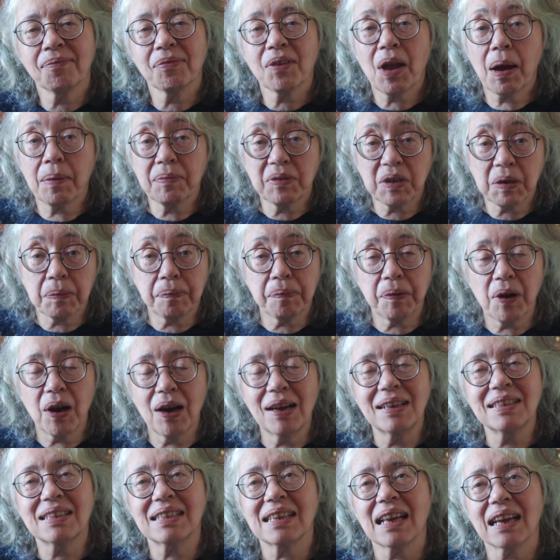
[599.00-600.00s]
I'm
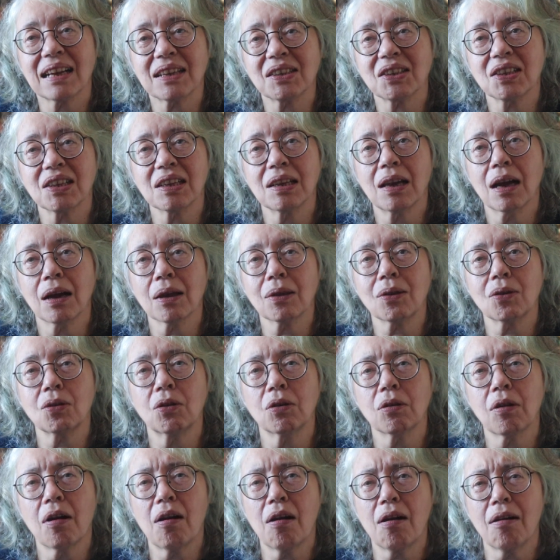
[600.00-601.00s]
surprised actually. I
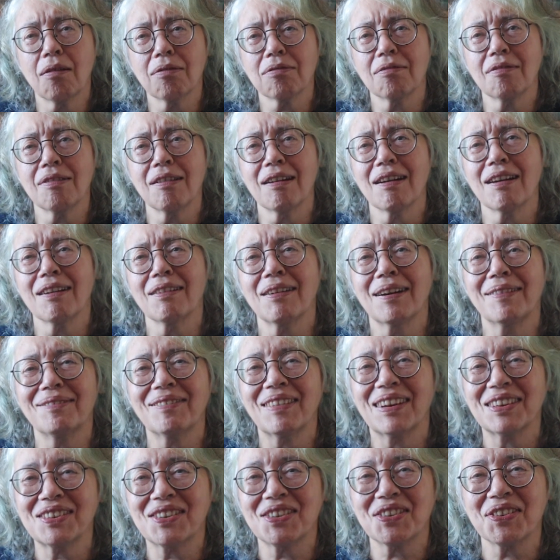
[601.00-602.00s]
thought, oh no, I'm
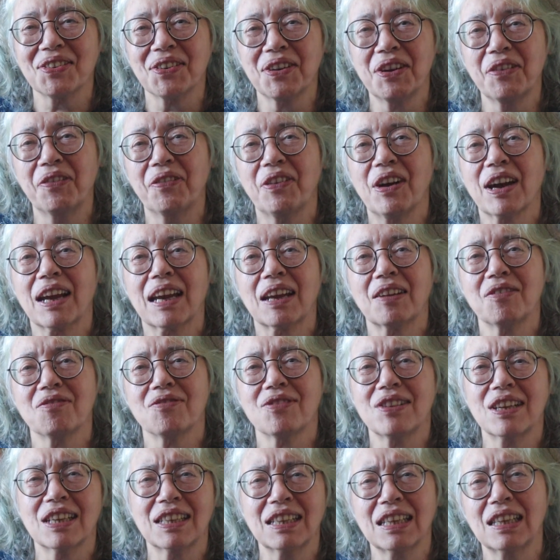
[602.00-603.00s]
not sure if I can
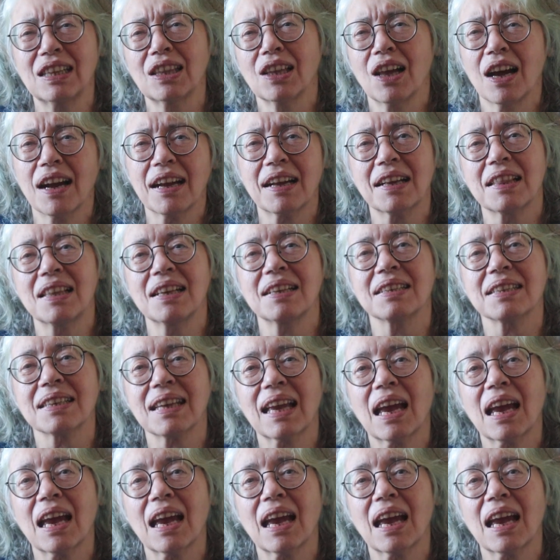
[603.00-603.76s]
really like this